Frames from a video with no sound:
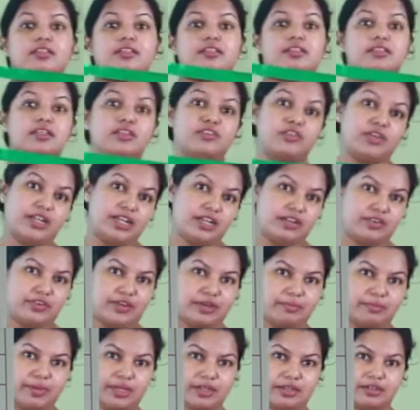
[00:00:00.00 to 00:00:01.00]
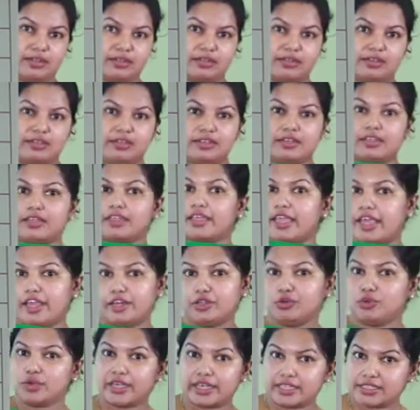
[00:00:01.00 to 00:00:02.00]
the green ribbon. Can
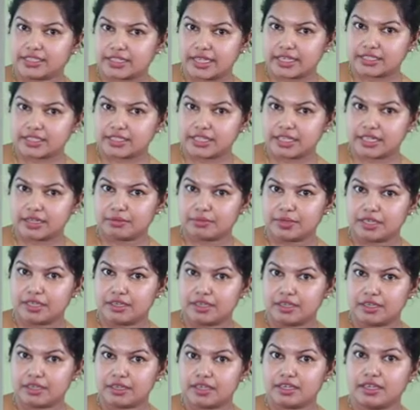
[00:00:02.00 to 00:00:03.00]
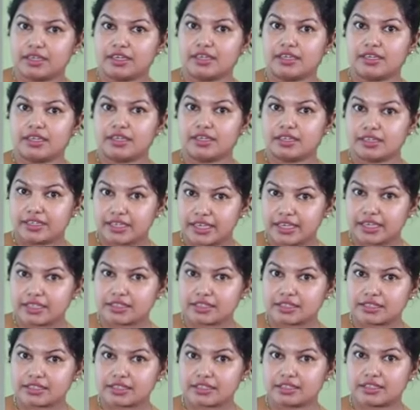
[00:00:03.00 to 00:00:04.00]
you guess and tell me?
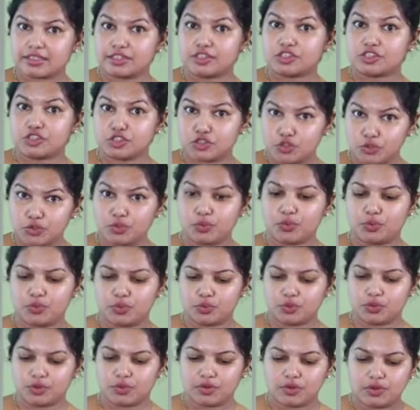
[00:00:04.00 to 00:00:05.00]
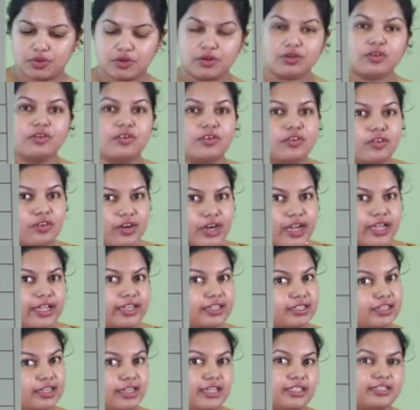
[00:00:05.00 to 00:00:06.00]
Yes, 2.
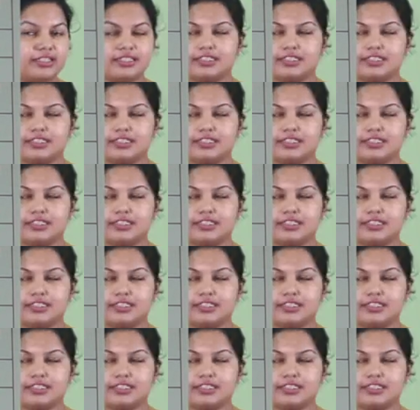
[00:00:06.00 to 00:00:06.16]
Right, let's